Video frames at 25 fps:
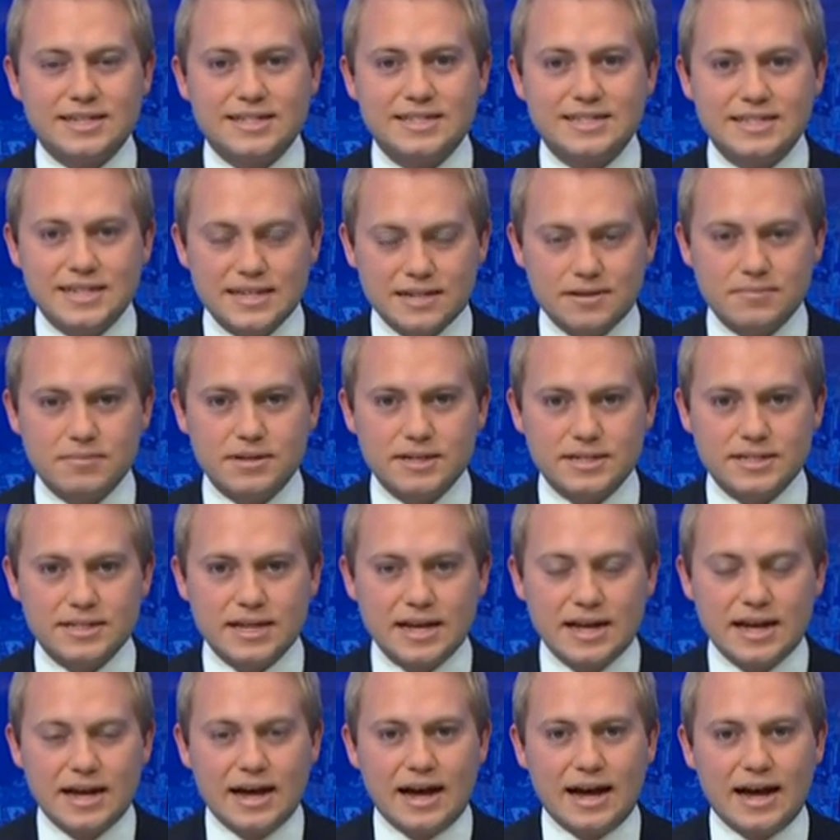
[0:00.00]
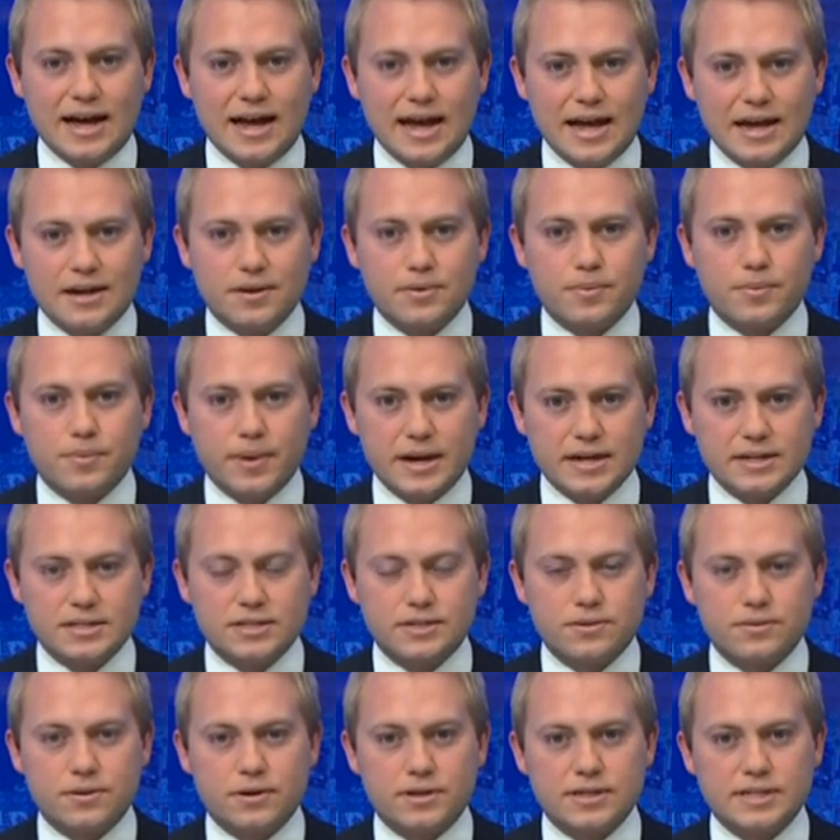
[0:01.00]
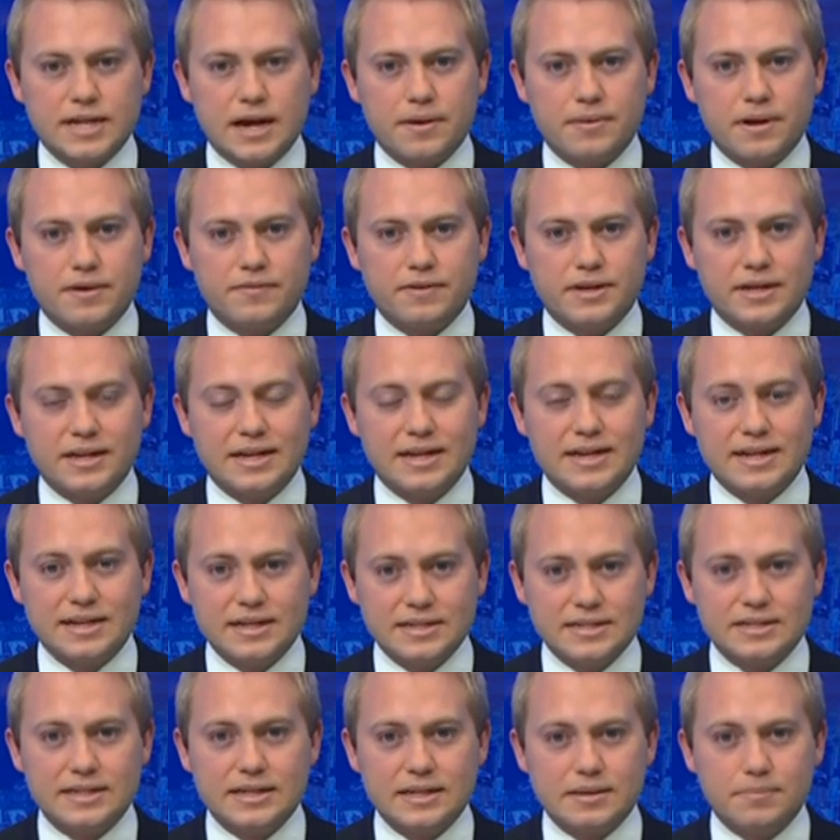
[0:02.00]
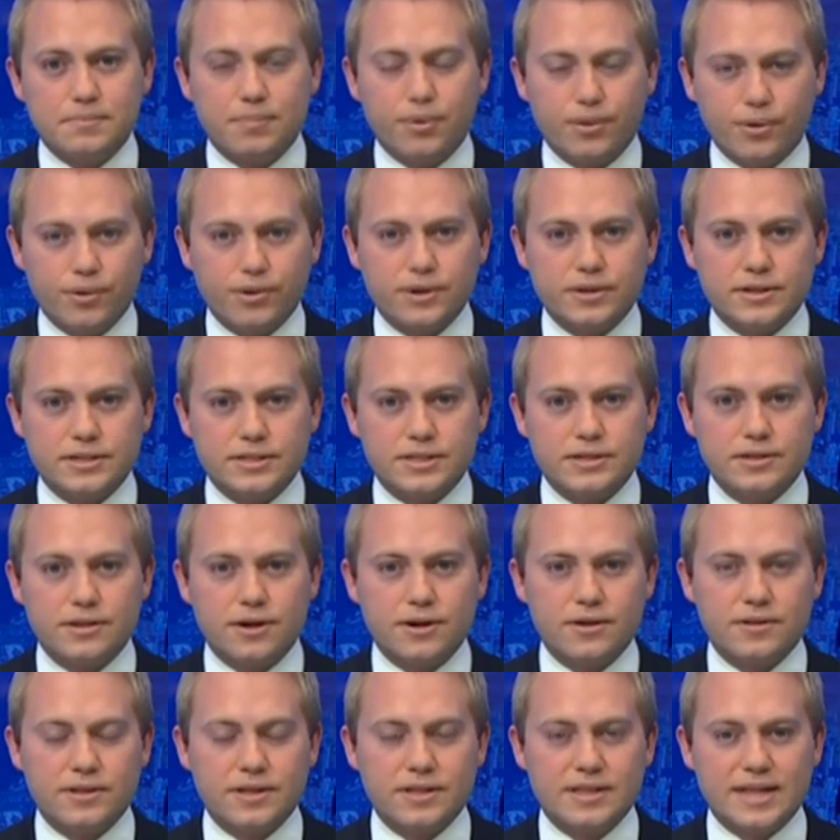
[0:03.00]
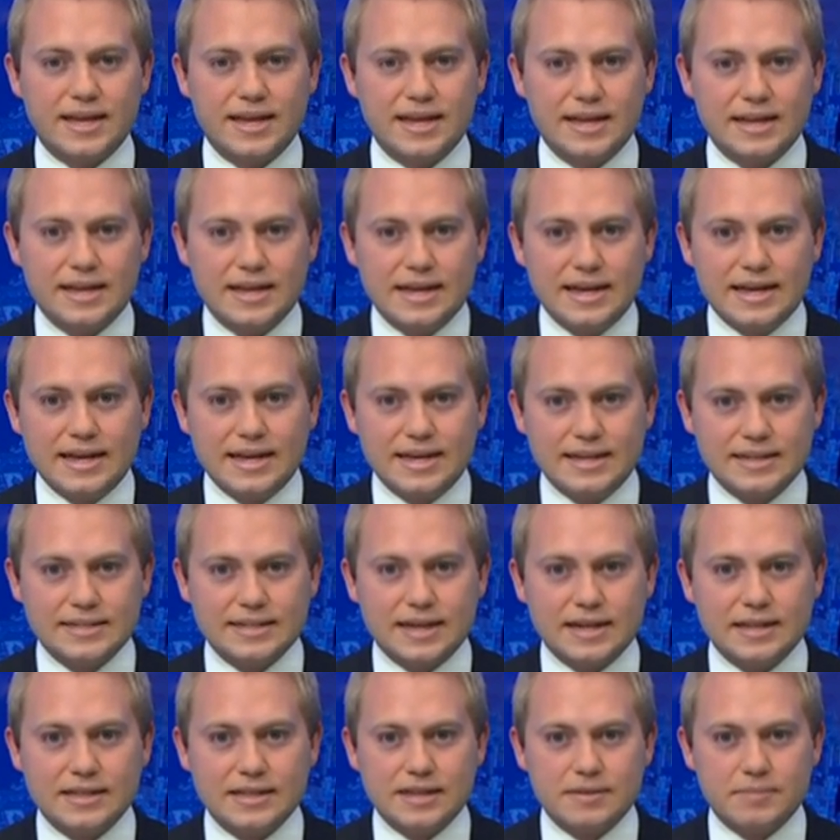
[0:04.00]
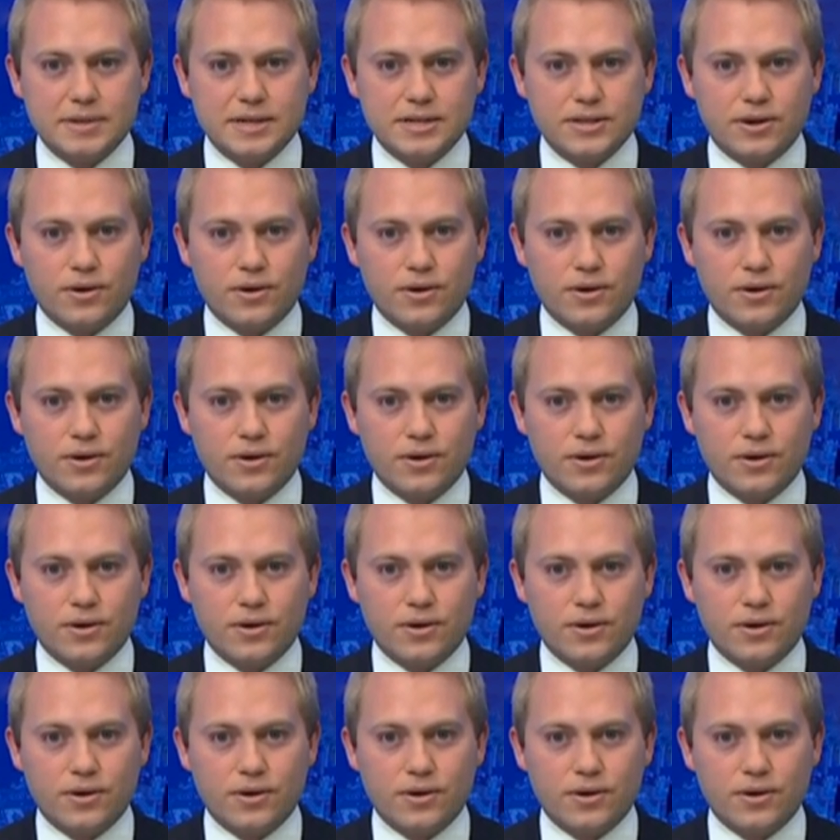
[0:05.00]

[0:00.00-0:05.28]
cinemas uh, and restaurants. However, it is important to note that there is a limit